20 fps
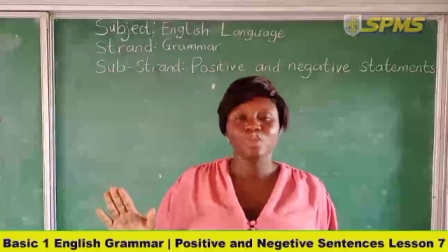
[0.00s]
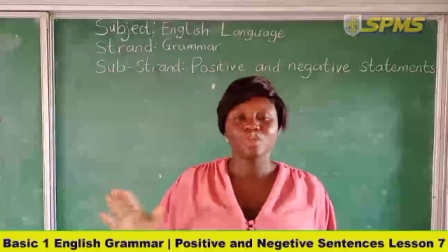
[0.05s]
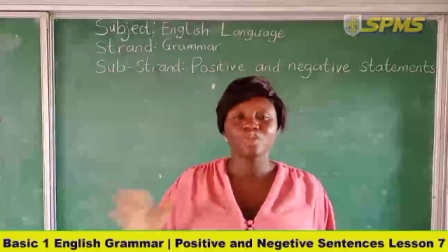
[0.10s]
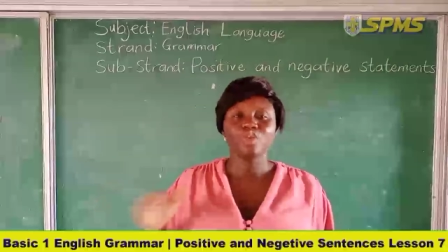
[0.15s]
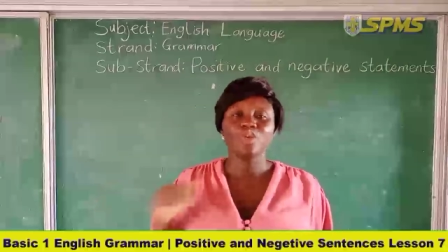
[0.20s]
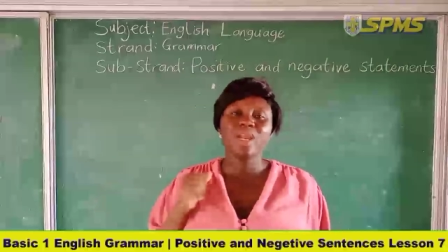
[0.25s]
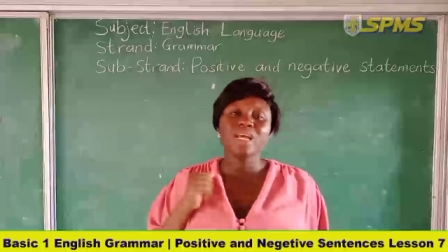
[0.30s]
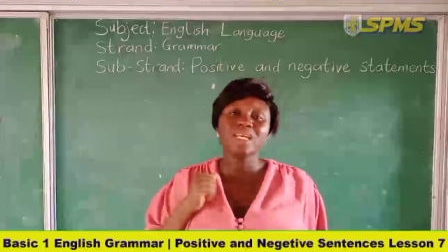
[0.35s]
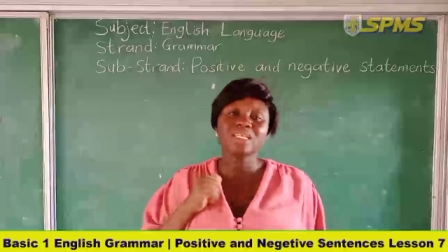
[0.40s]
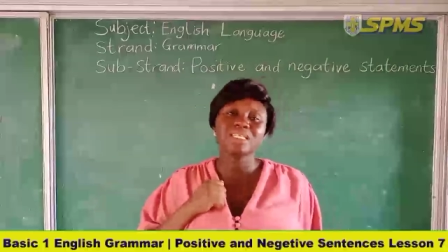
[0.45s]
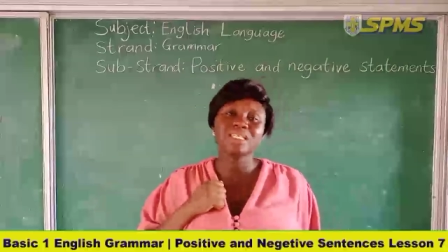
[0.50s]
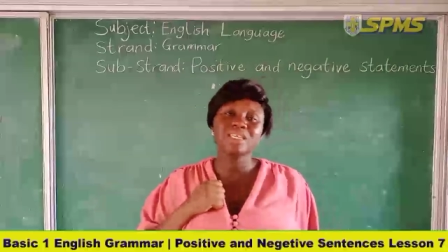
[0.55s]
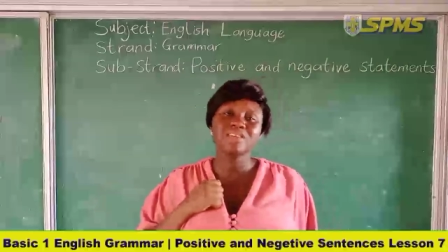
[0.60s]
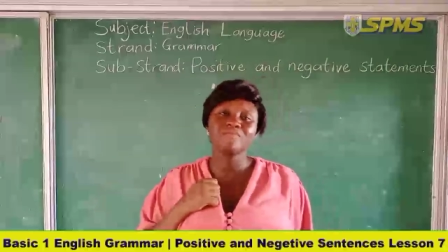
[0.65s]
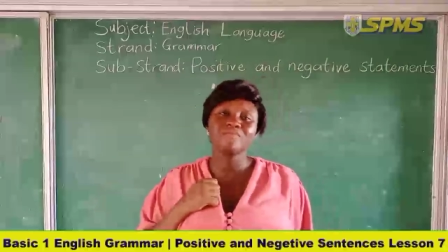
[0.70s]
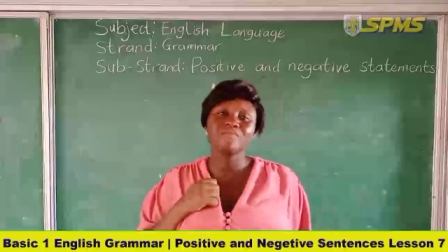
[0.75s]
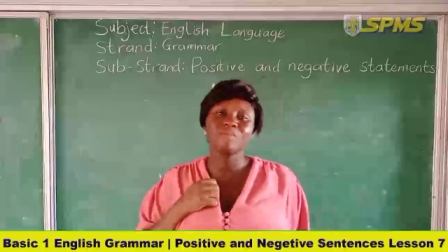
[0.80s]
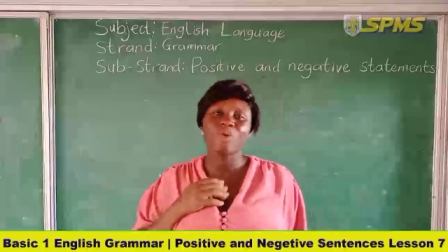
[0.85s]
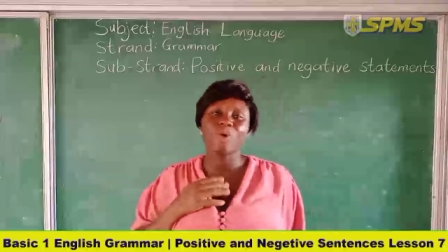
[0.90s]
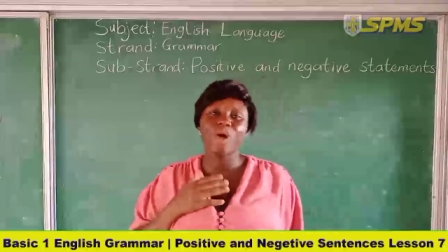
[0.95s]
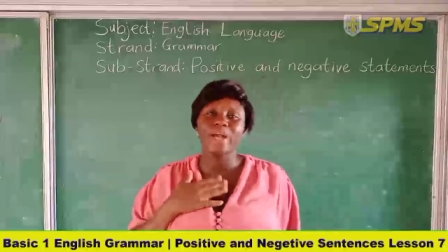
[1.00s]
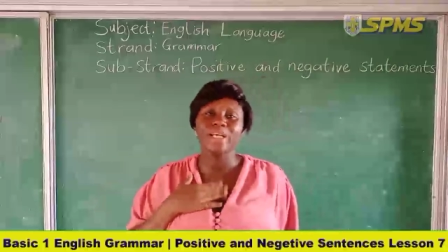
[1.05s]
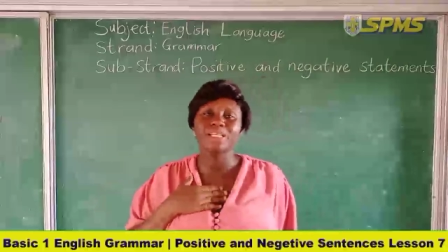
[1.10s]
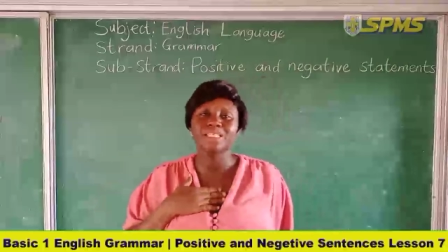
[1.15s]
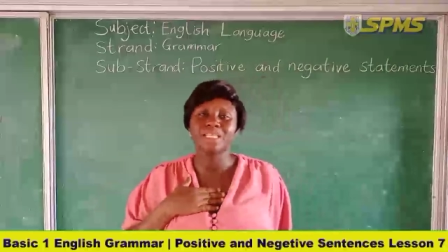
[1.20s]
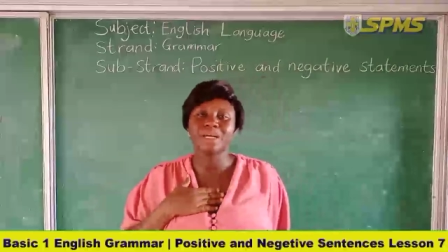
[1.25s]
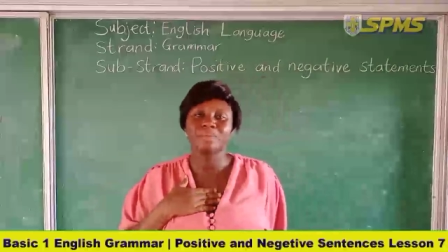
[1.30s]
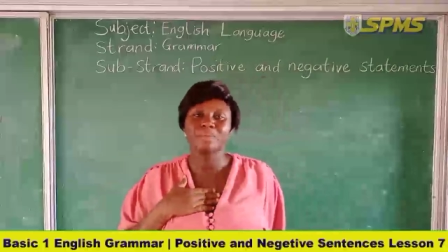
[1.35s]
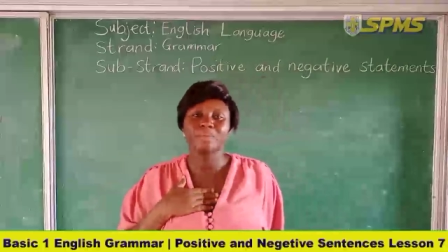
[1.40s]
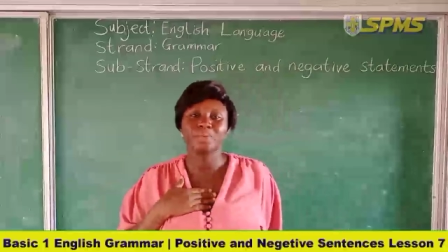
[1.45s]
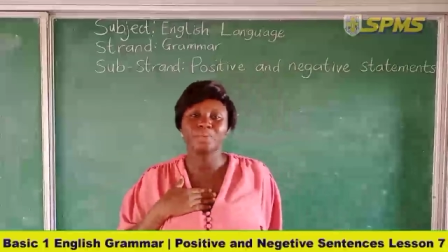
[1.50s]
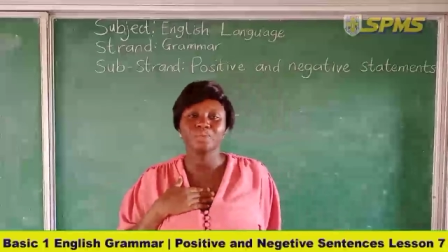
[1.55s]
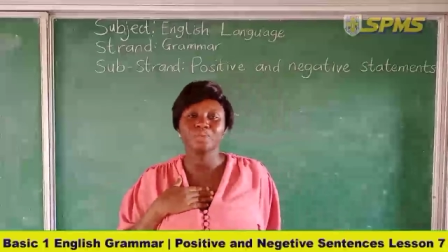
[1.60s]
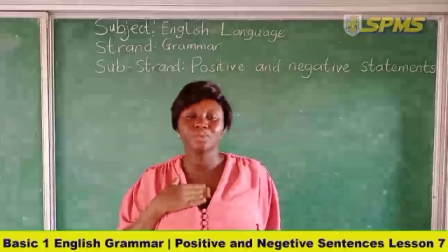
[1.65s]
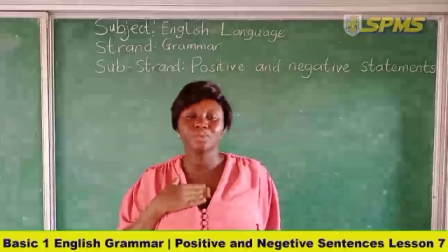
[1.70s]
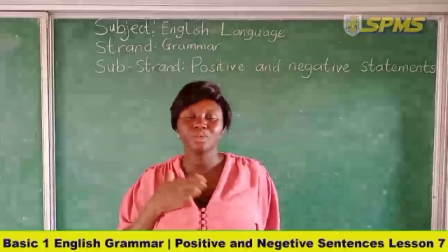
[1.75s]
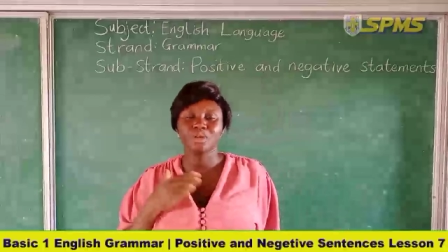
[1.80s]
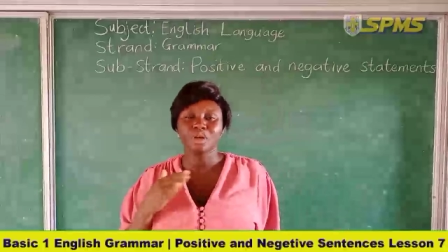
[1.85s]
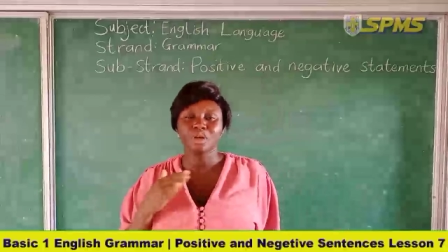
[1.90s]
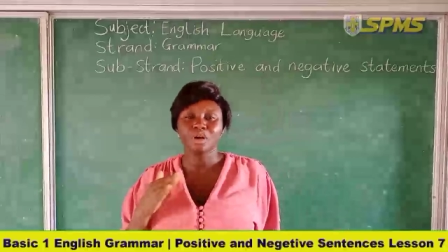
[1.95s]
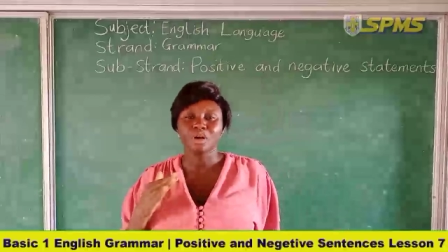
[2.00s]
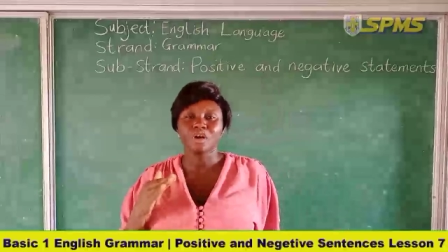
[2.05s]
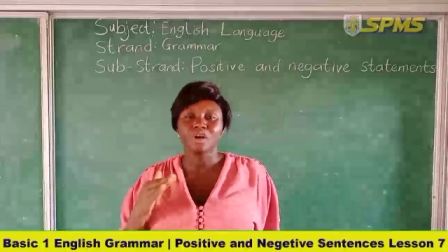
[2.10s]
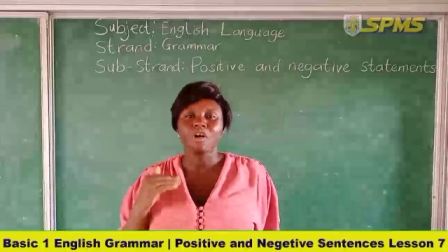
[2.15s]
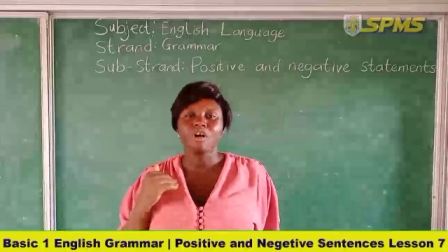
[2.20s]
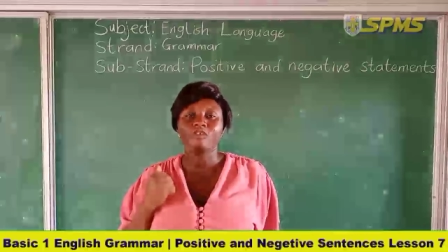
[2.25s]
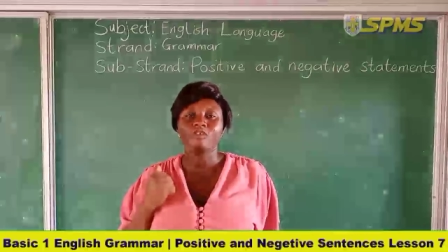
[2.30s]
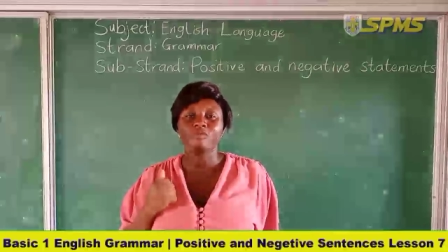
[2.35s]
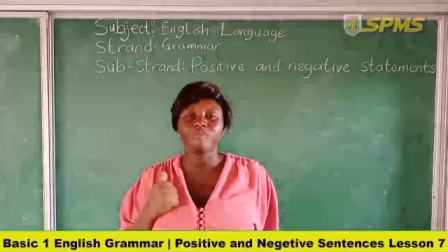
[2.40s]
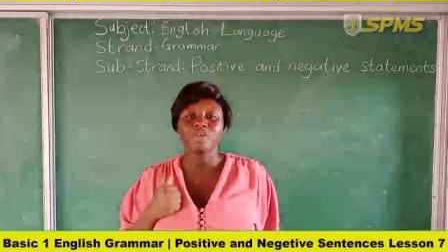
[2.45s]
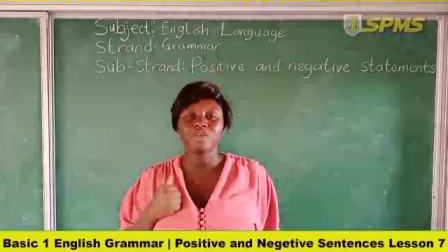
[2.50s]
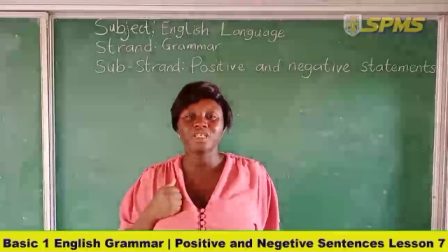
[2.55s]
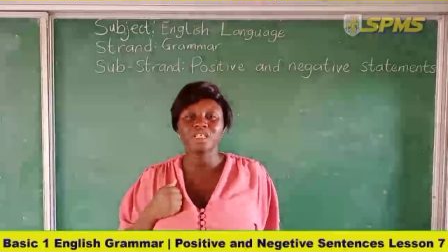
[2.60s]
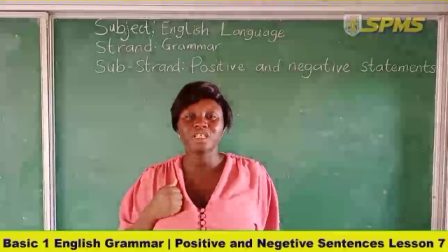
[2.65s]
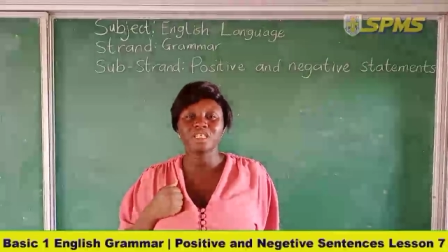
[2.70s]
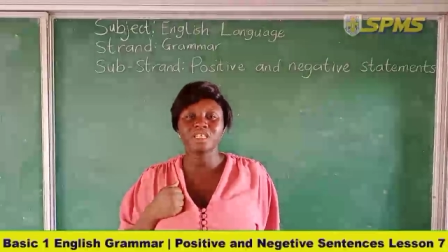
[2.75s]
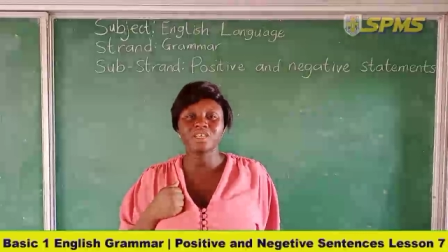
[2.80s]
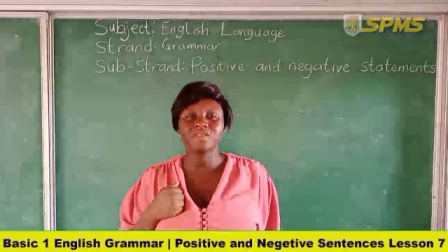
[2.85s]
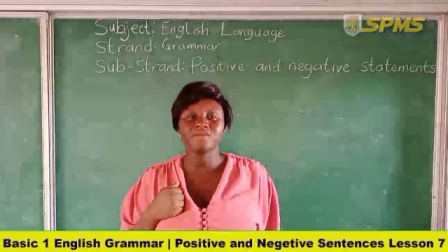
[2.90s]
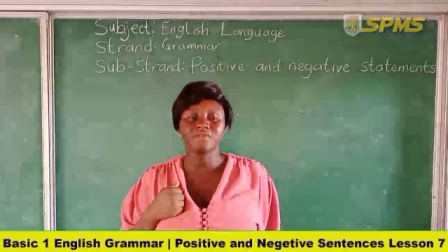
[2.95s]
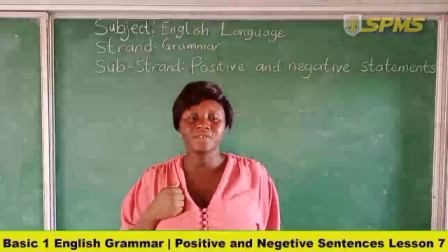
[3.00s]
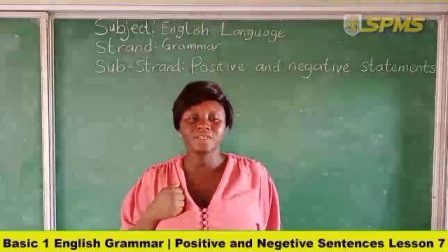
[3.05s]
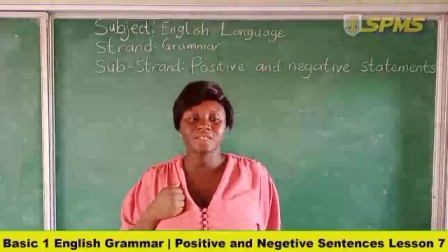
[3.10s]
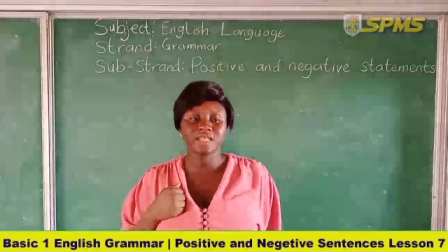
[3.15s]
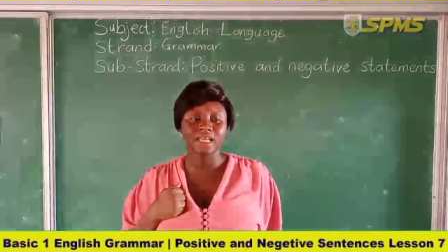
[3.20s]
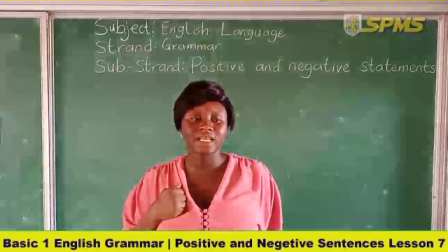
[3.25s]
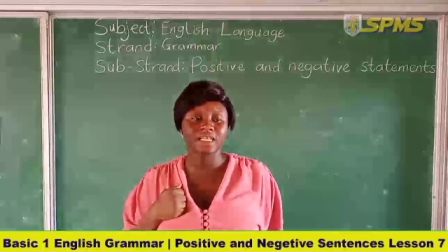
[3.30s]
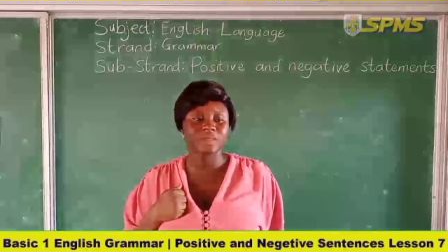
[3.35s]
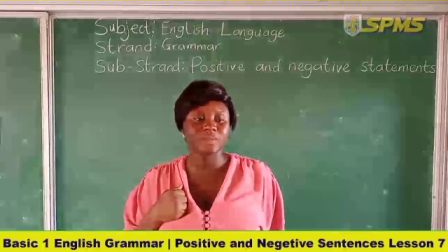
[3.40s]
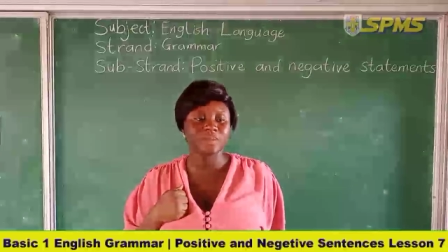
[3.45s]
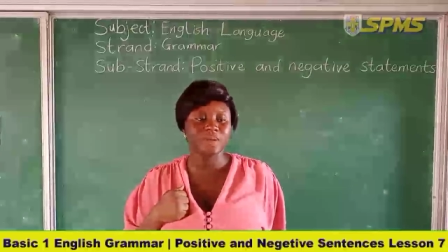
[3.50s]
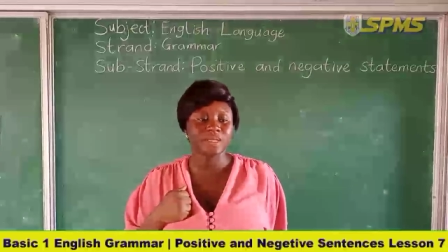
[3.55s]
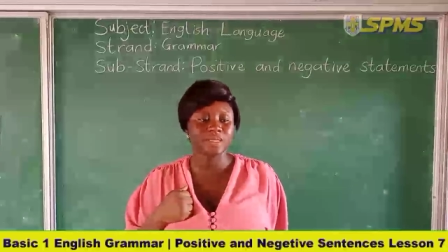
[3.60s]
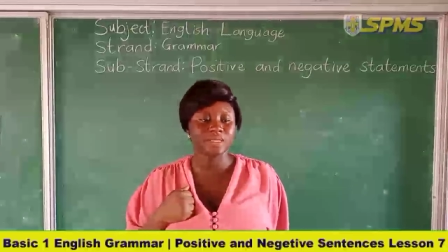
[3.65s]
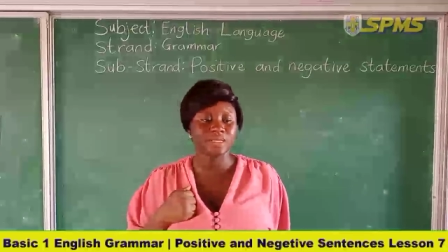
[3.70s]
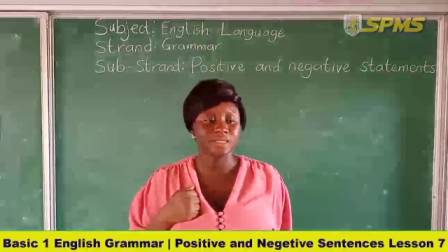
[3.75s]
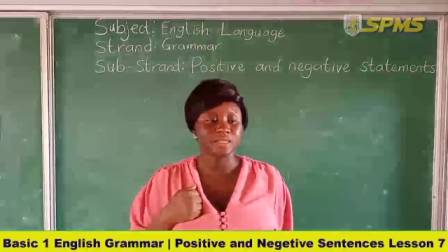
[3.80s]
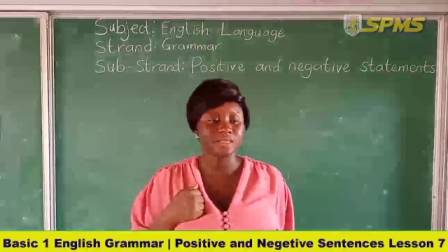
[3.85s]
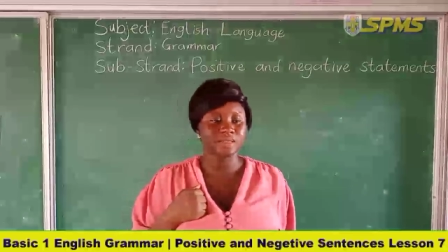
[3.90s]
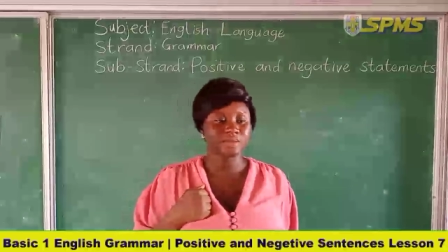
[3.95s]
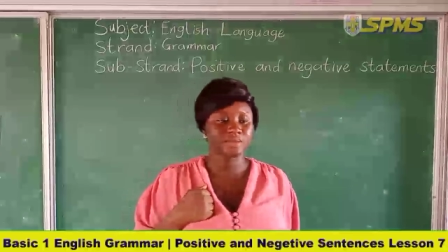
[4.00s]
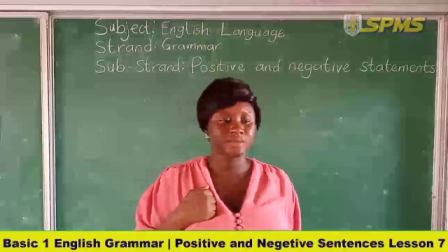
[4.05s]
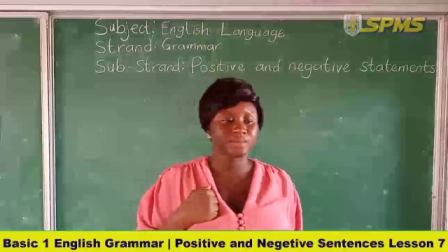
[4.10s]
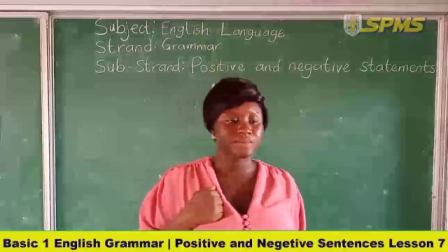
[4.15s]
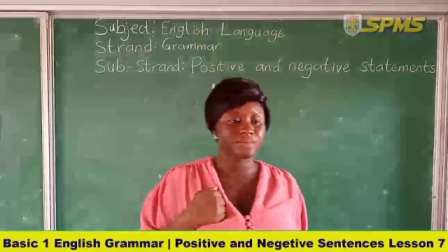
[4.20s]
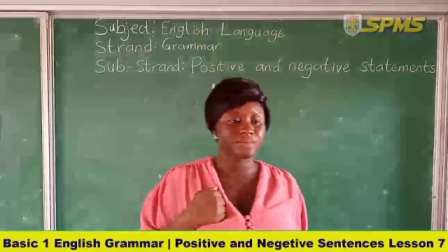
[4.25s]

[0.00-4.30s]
So let's give more examples of positive statements.